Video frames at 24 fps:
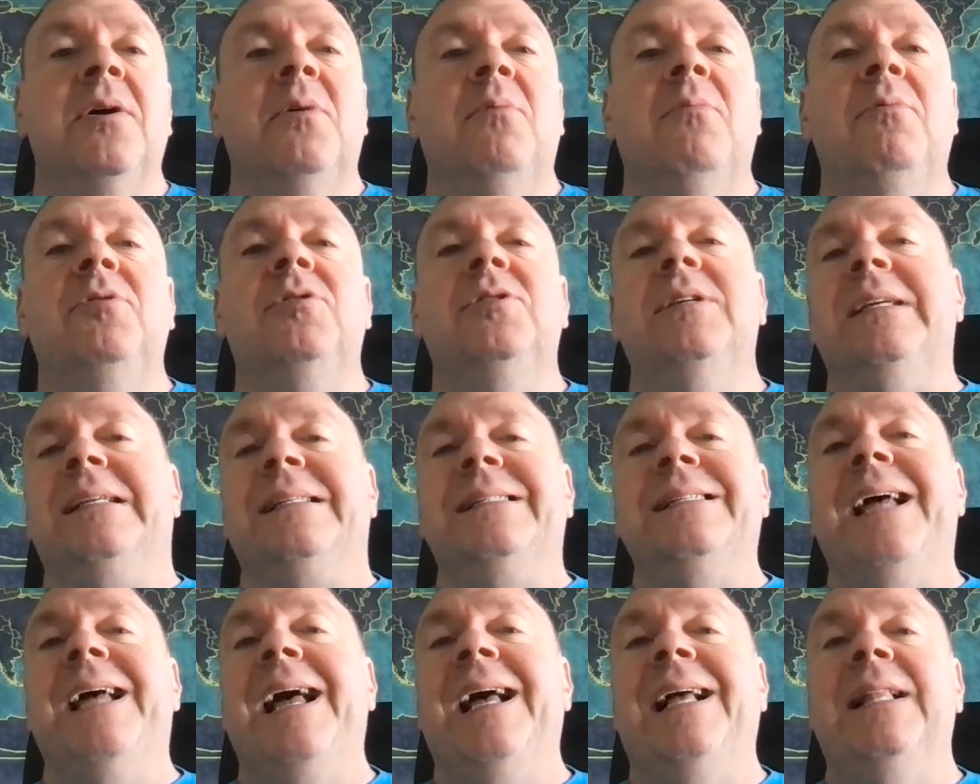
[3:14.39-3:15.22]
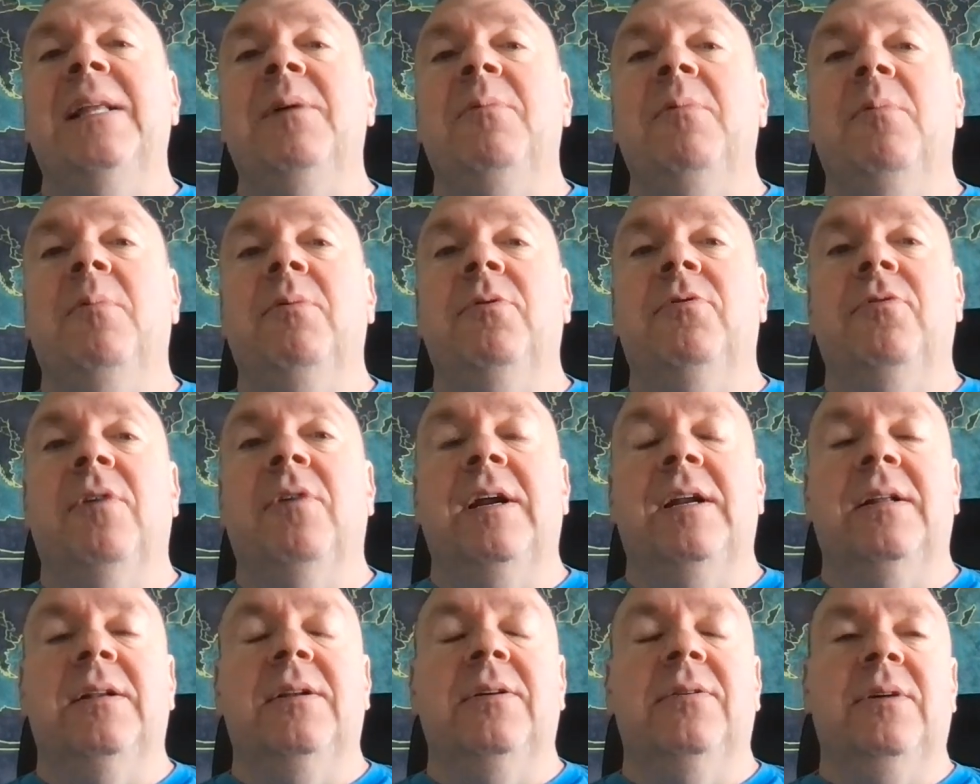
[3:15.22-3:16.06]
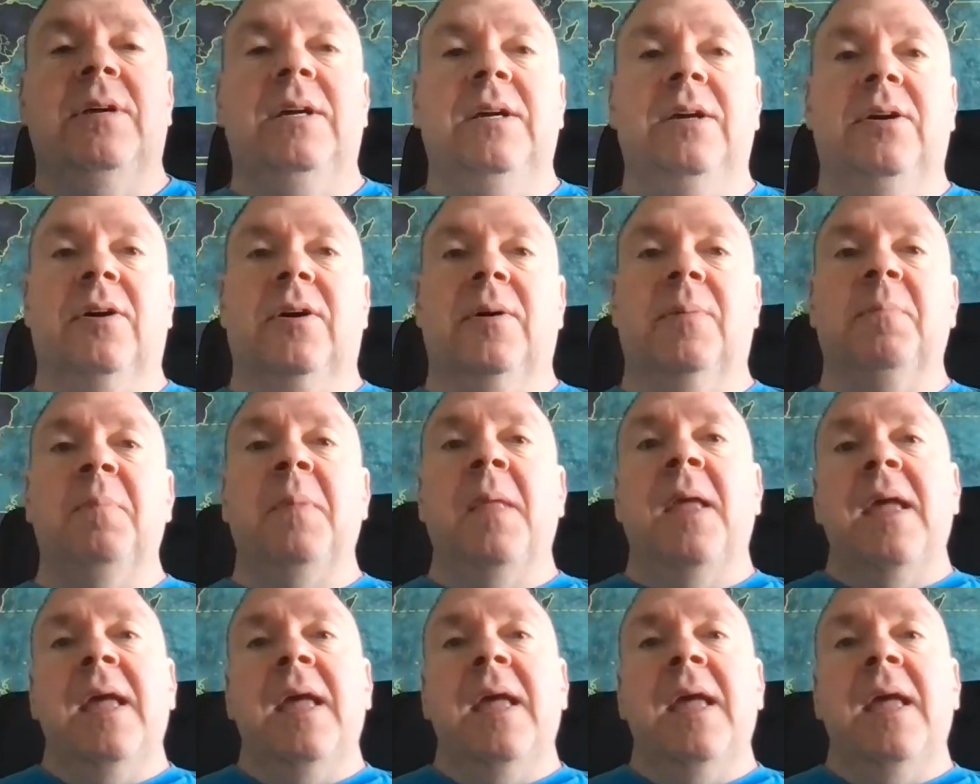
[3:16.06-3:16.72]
which is exactly what we're trying to do here.